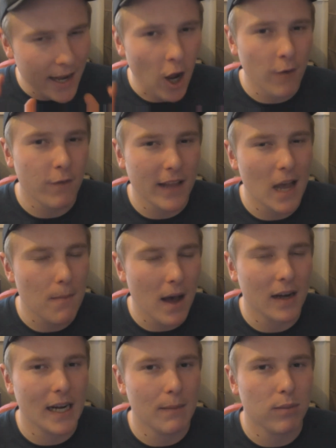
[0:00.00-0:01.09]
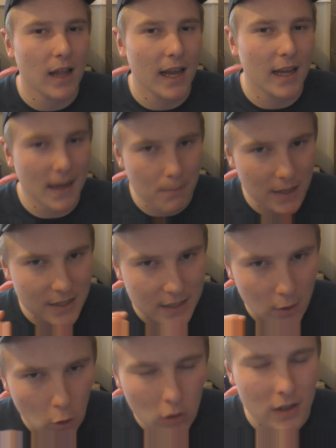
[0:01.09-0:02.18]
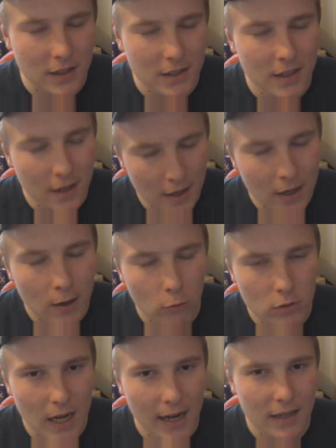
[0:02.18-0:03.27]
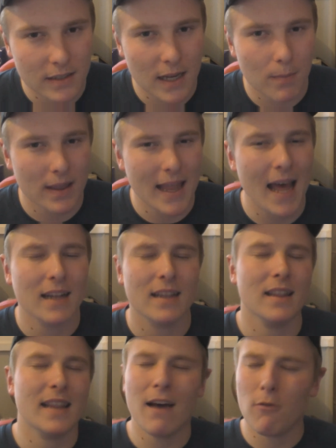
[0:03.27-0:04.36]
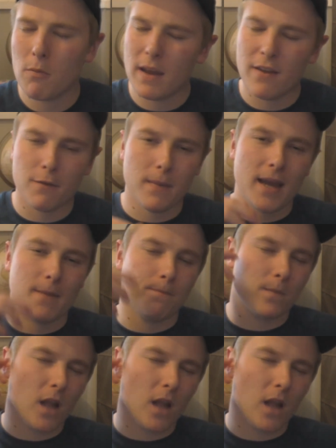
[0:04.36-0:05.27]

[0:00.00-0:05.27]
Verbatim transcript: And hopefully our marquee player in Mr. Hullett will take us there. But that, that will be it for me.